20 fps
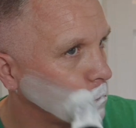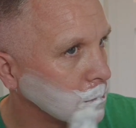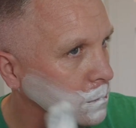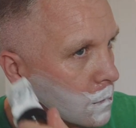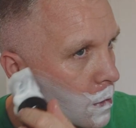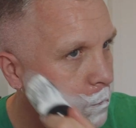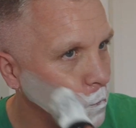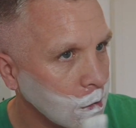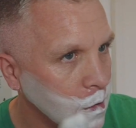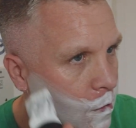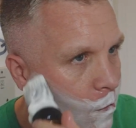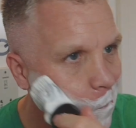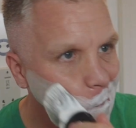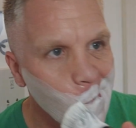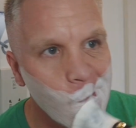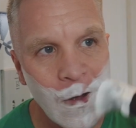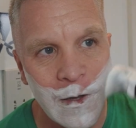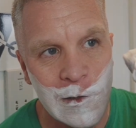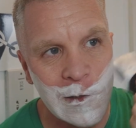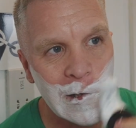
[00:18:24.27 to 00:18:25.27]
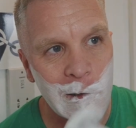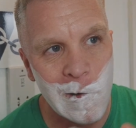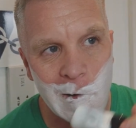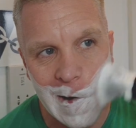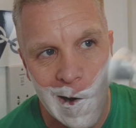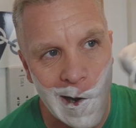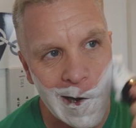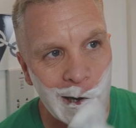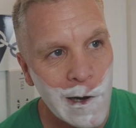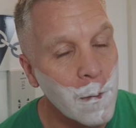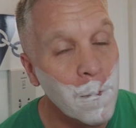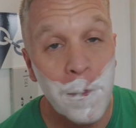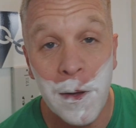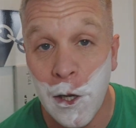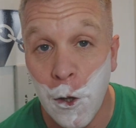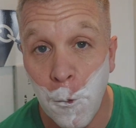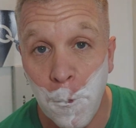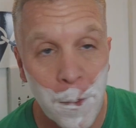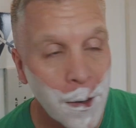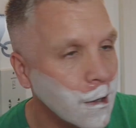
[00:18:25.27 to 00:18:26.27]
And we're going to go against the grain and
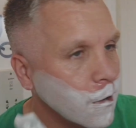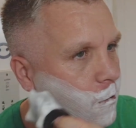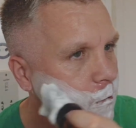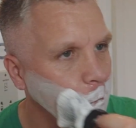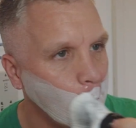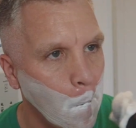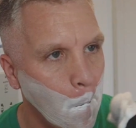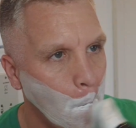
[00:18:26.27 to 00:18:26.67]
pick up pass.